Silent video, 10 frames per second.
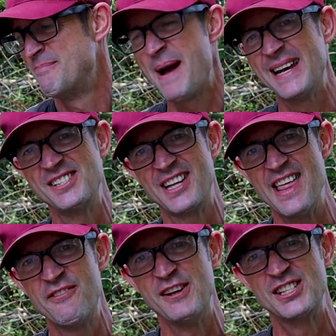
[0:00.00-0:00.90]
Managed to
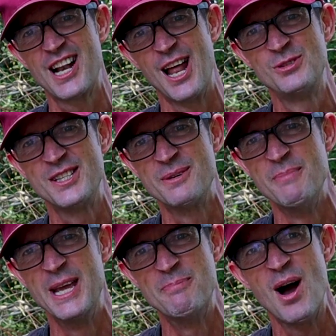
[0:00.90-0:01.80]
get the fish closer to
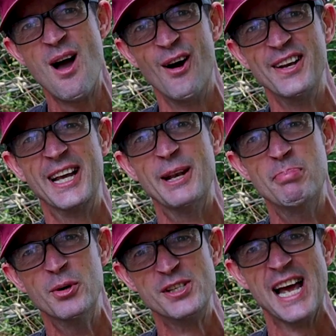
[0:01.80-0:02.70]
me by hiding in a
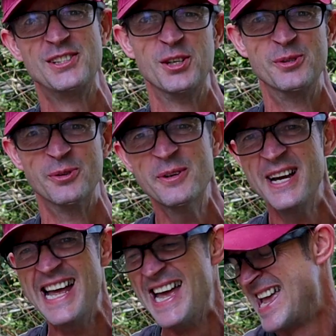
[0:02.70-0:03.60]
bush as usual.
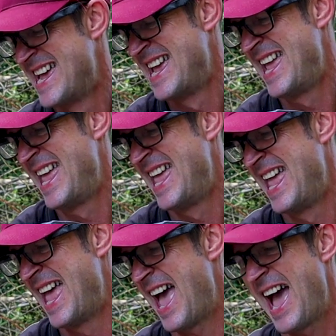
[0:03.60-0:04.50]

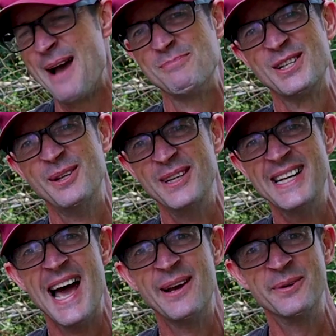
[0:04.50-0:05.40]
Absolutely
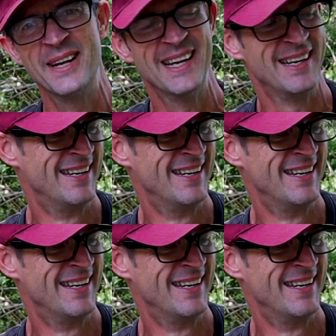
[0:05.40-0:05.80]
nailed it.